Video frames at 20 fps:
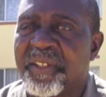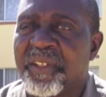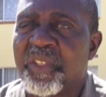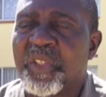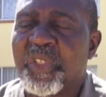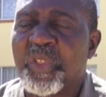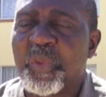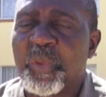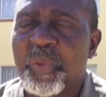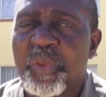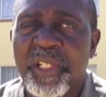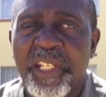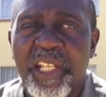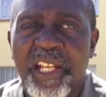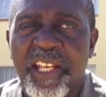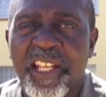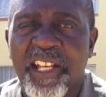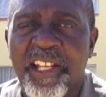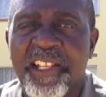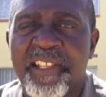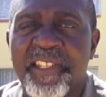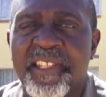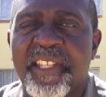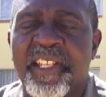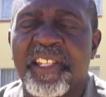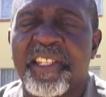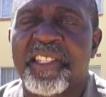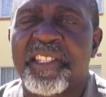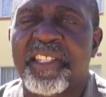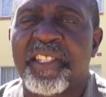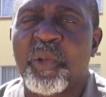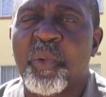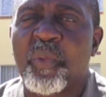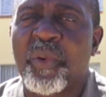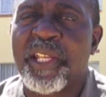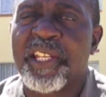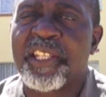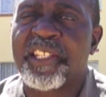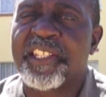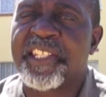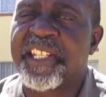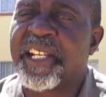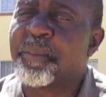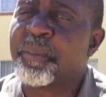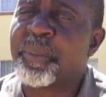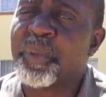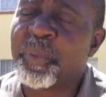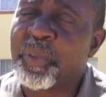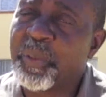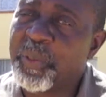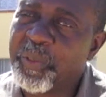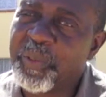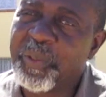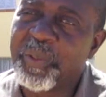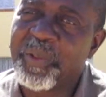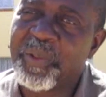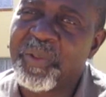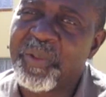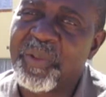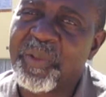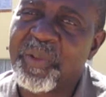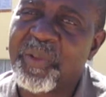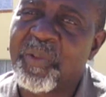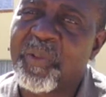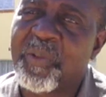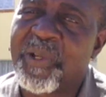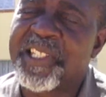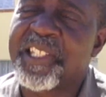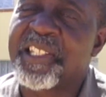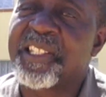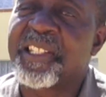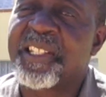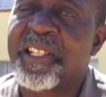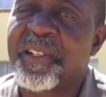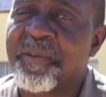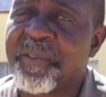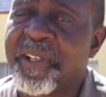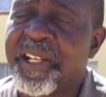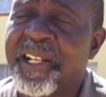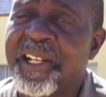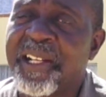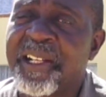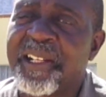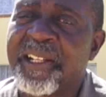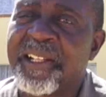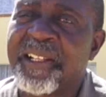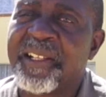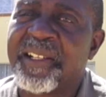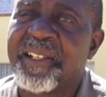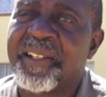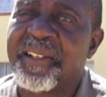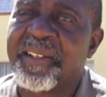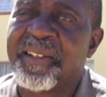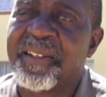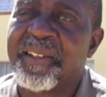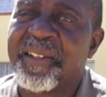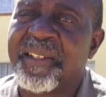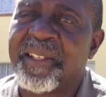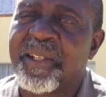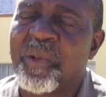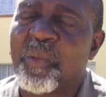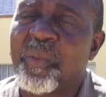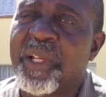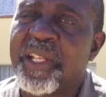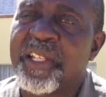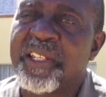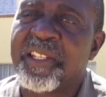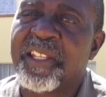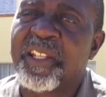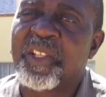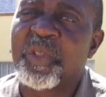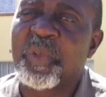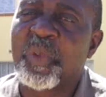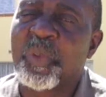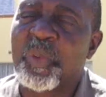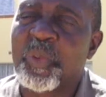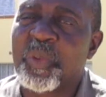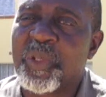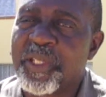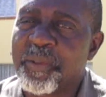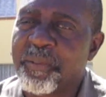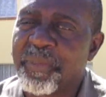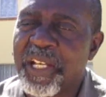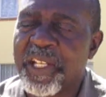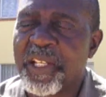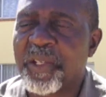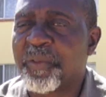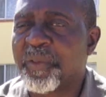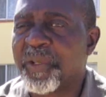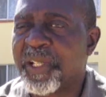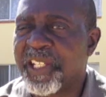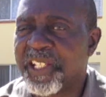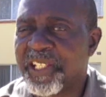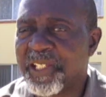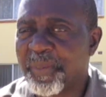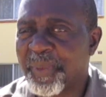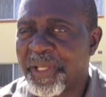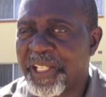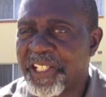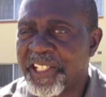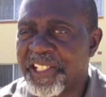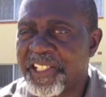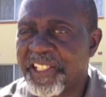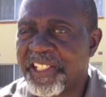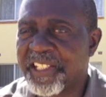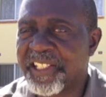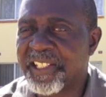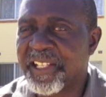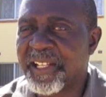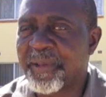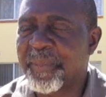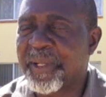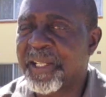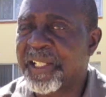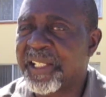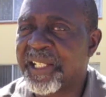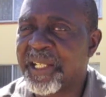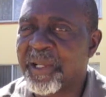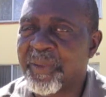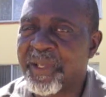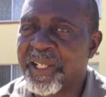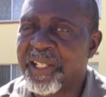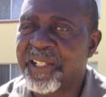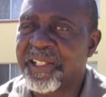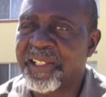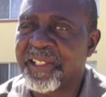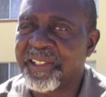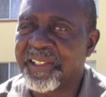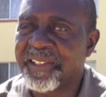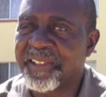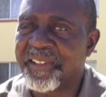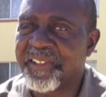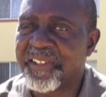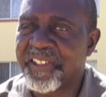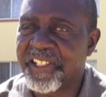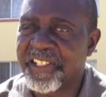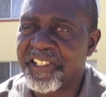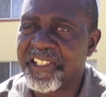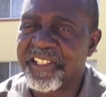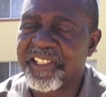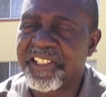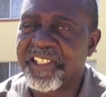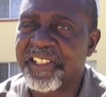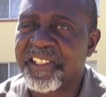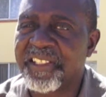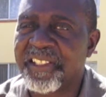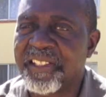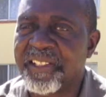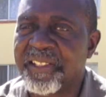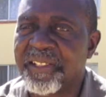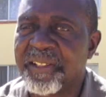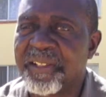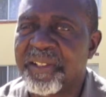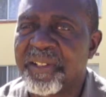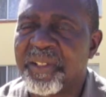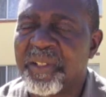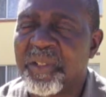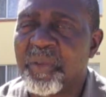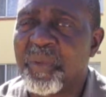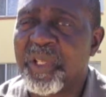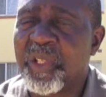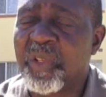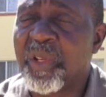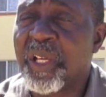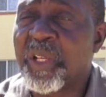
Do you realize that the word taboo was never a word that you could demand for an explanation among our tradition? When you